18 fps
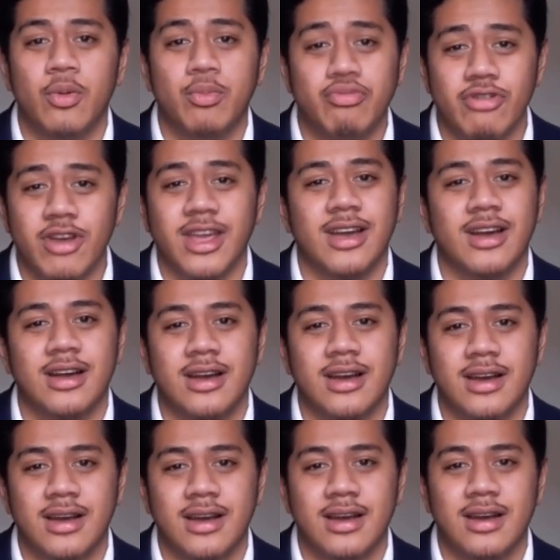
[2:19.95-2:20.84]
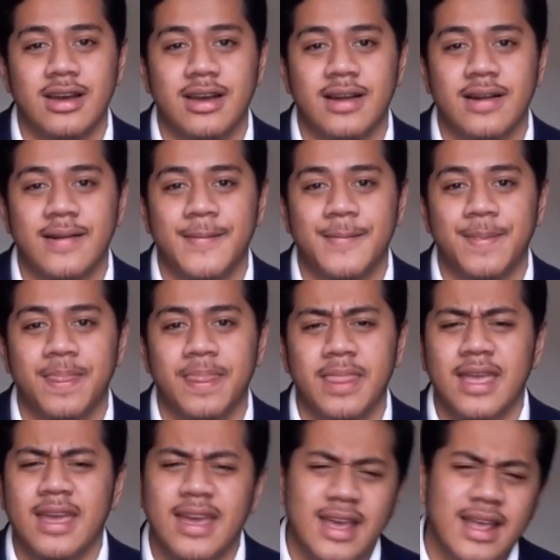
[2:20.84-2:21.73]
prayer.
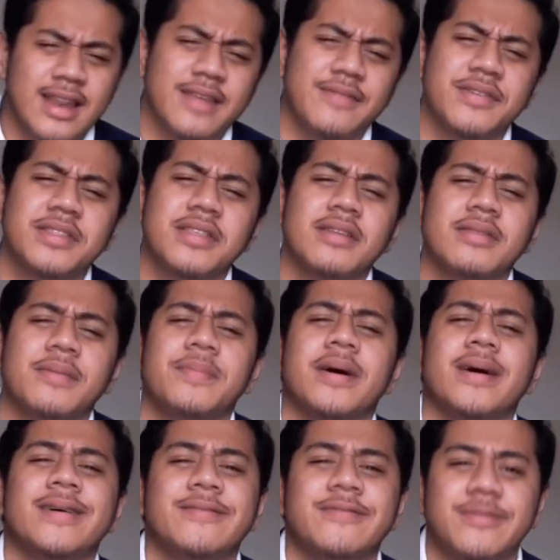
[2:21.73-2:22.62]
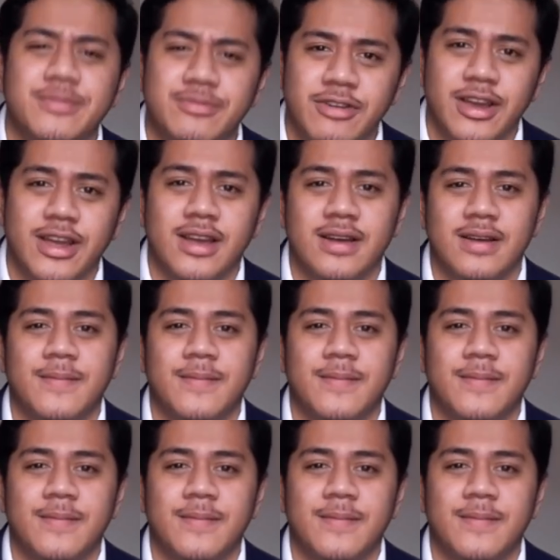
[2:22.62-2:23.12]
Never doubt the power of prayer.